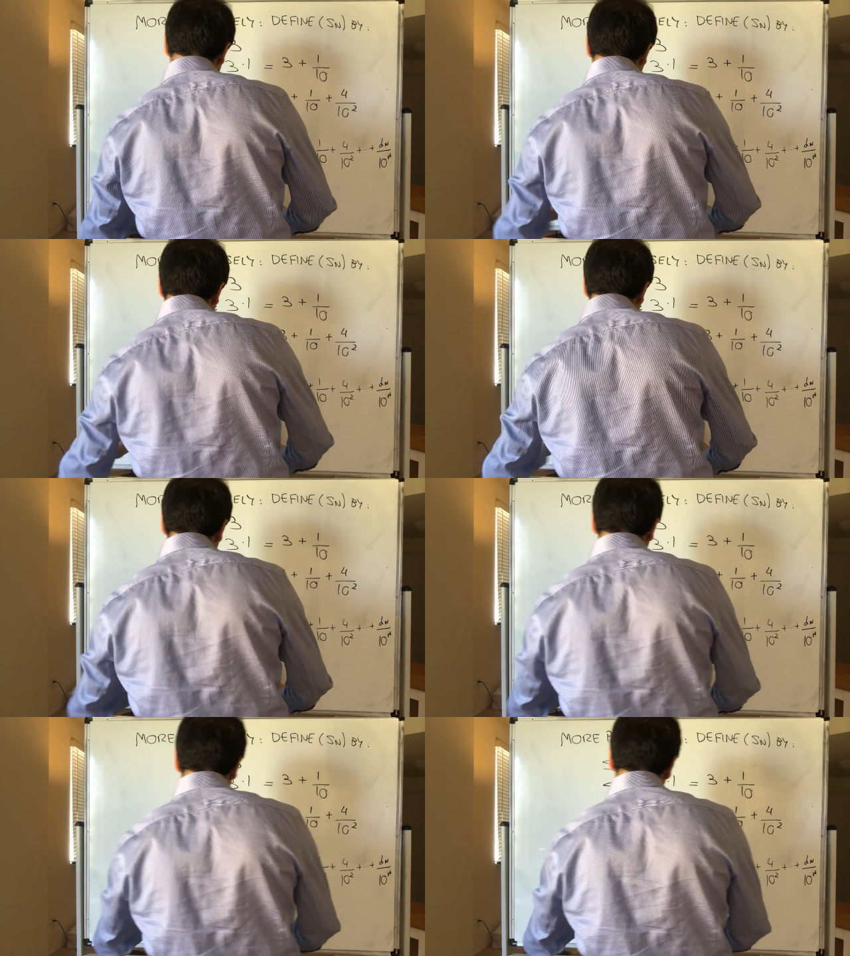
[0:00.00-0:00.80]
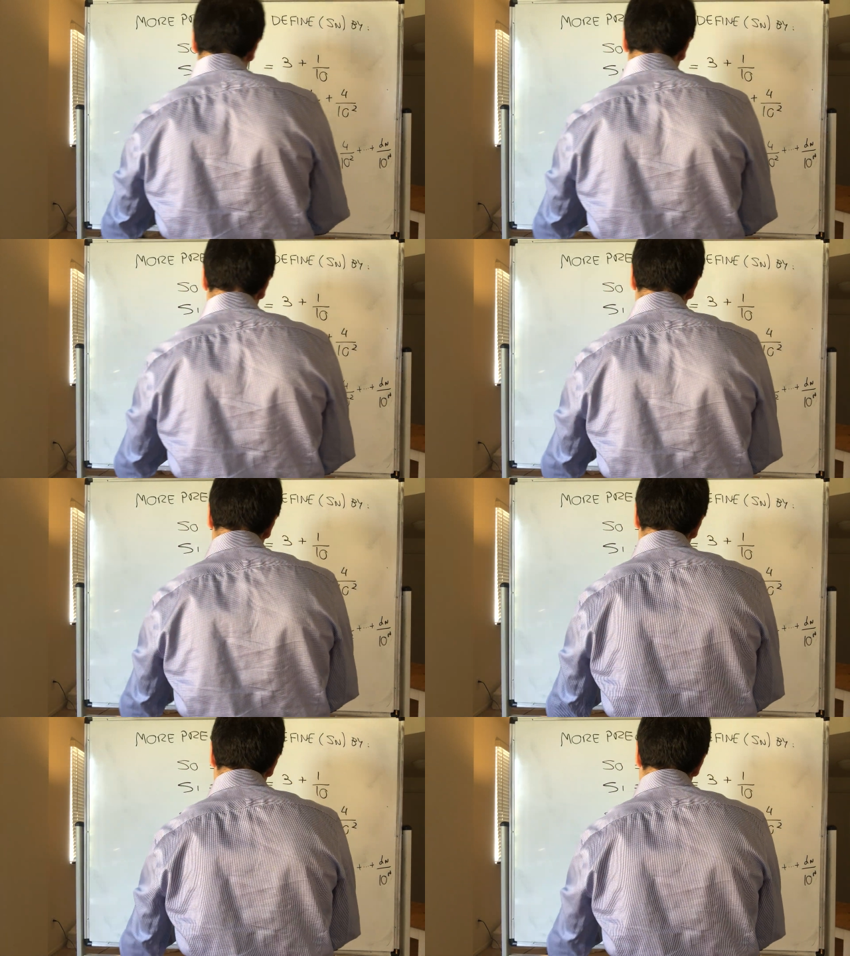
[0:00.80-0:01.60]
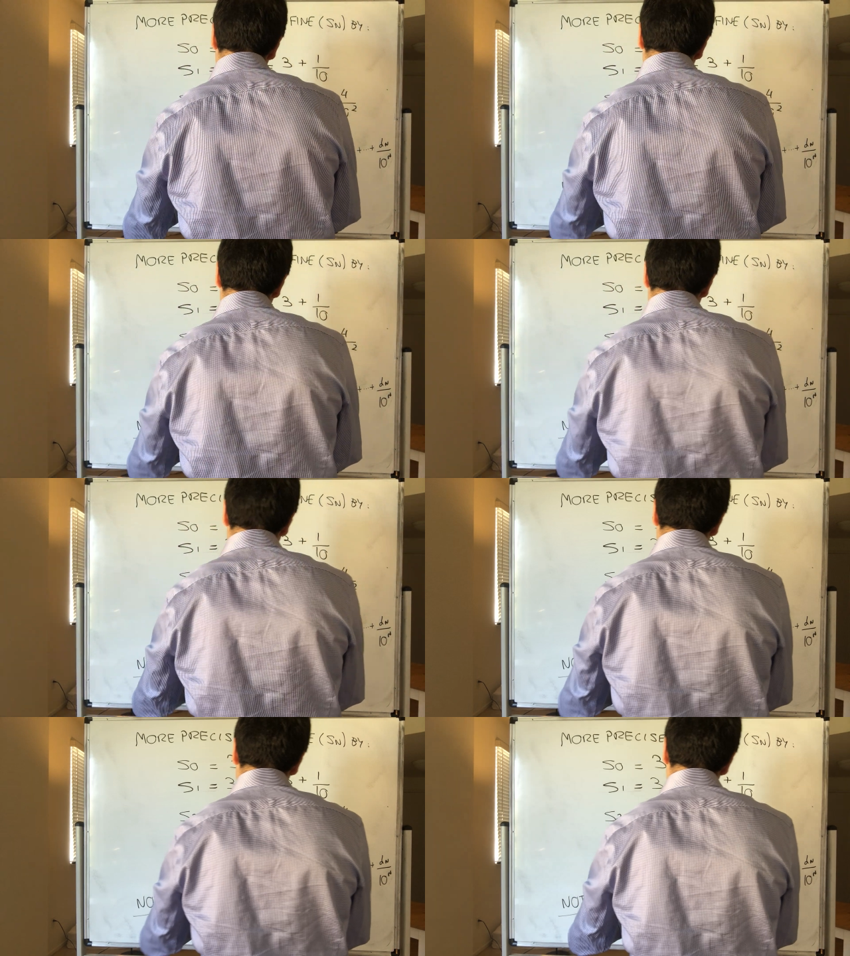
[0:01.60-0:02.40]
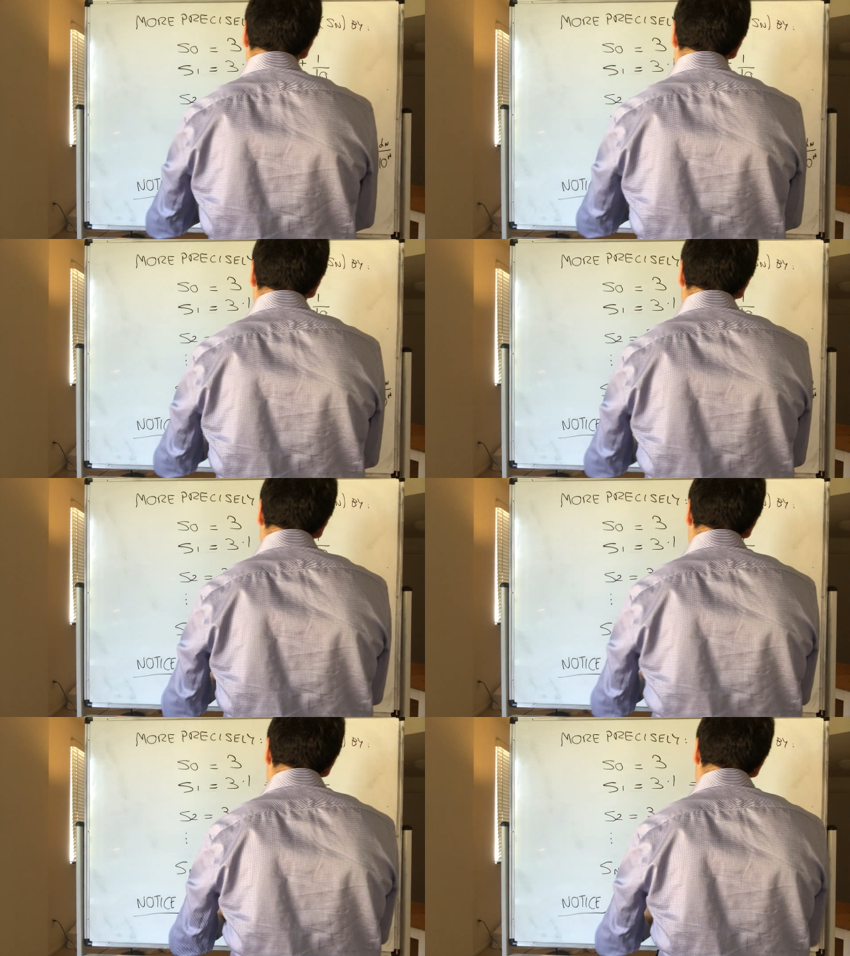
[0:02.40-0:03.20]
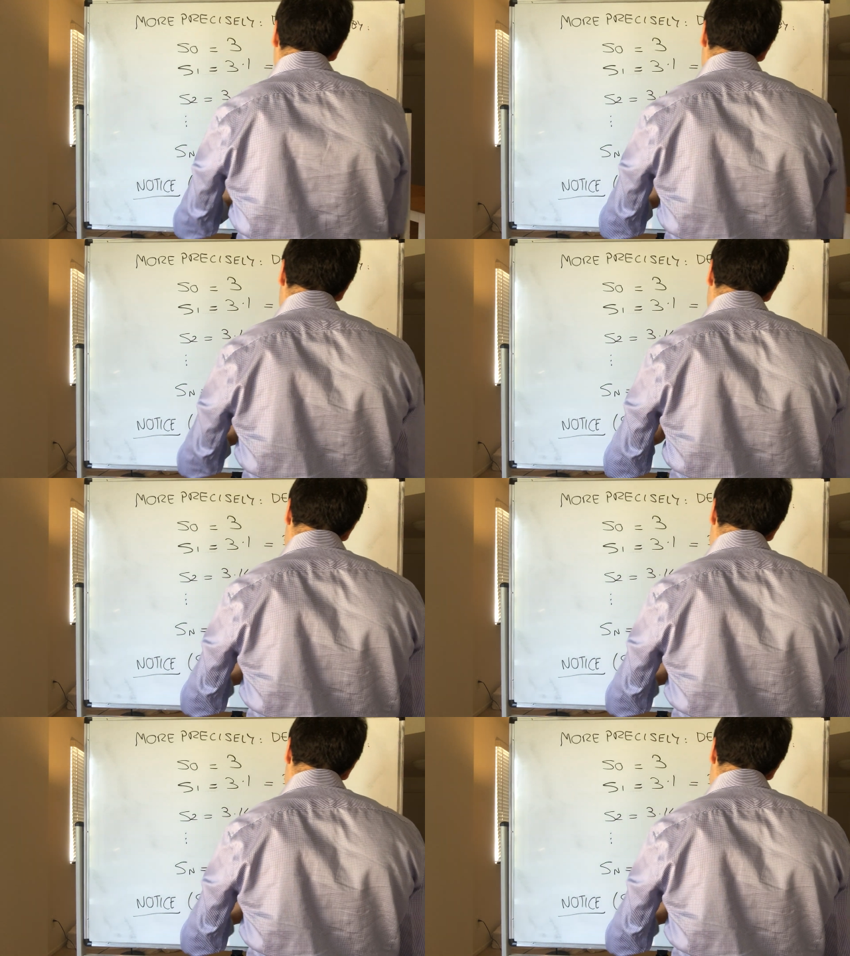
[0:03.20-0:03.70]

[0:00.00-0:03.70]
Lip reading: [unreadable: no face in view]